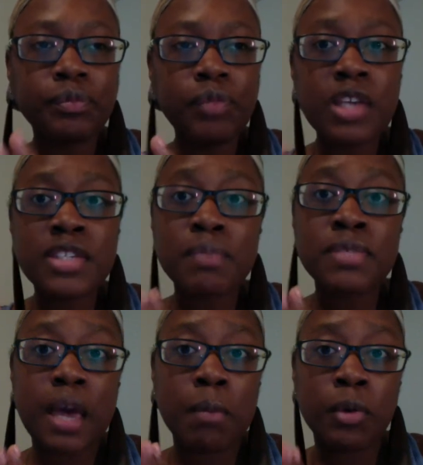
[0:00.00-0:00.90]

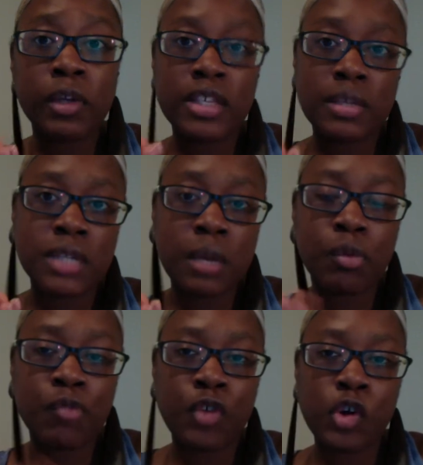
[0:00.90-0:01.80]
September, like
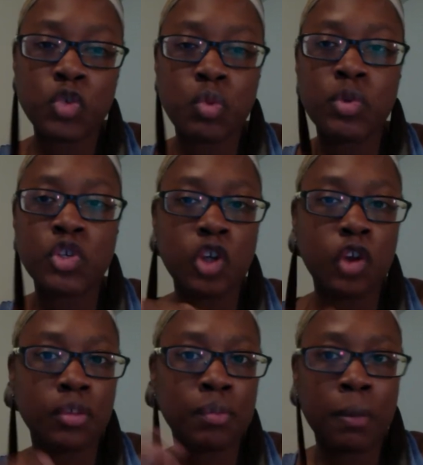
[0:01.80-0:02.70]
September 1st. We would
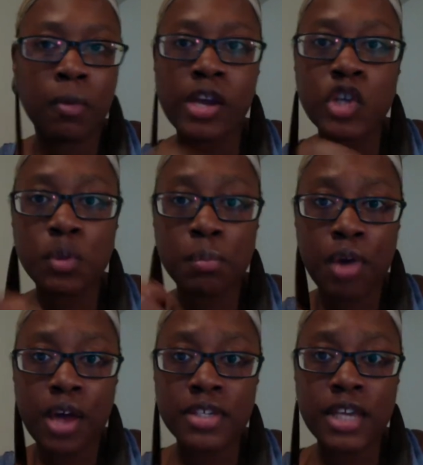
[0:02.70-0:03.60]
start the preparation
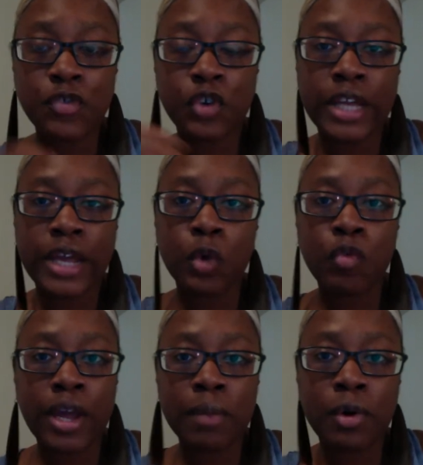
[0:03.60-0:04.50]
process for
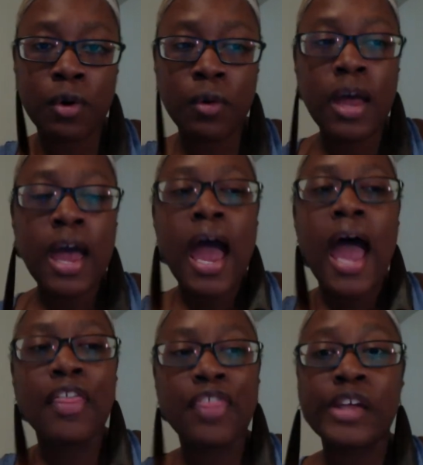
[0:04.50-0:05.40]
NaNoWriMo.
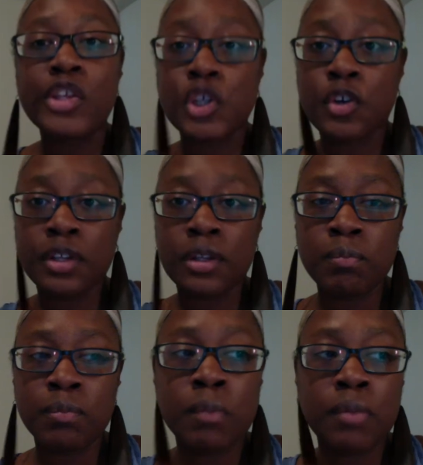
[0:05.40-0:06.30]
And then
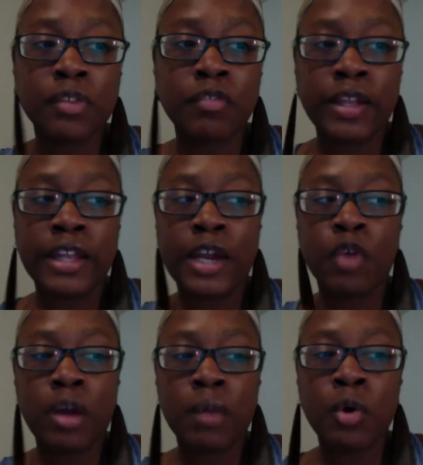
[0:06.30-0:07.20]
during the month of
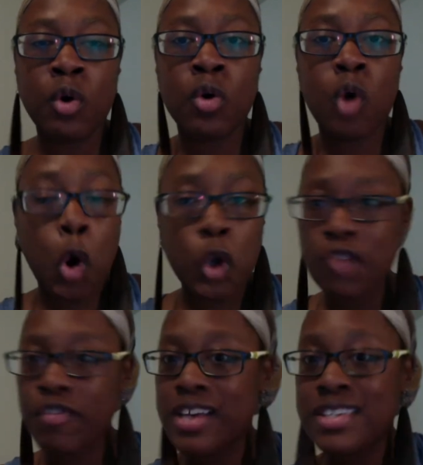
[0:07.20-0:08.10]
NaNoWriMo, all
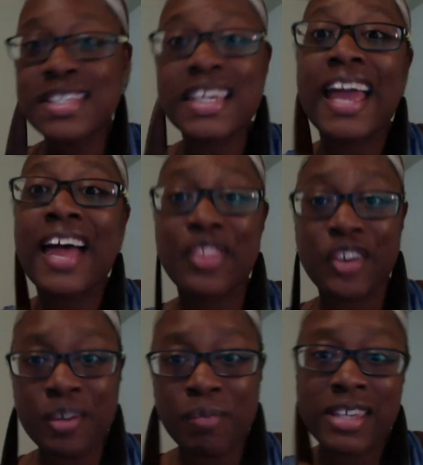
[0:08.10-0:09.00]
of us
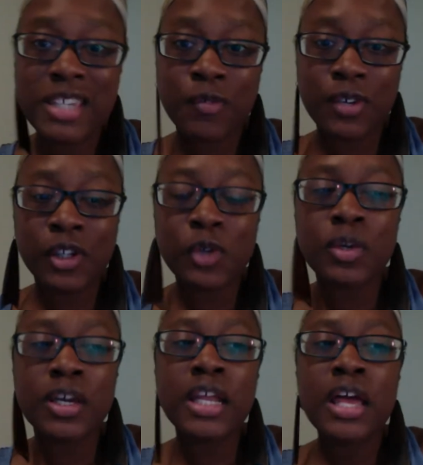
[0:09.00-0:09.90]
together, myself
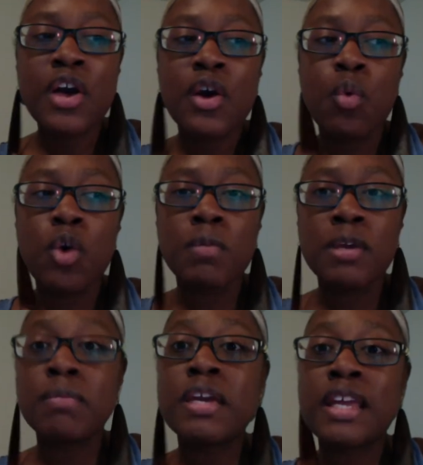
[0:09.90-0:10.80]
included, would
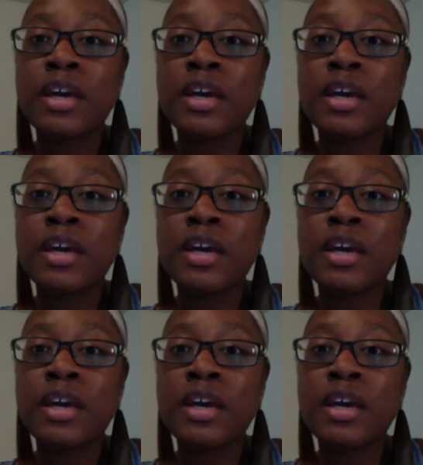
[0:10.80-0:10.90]
be meeting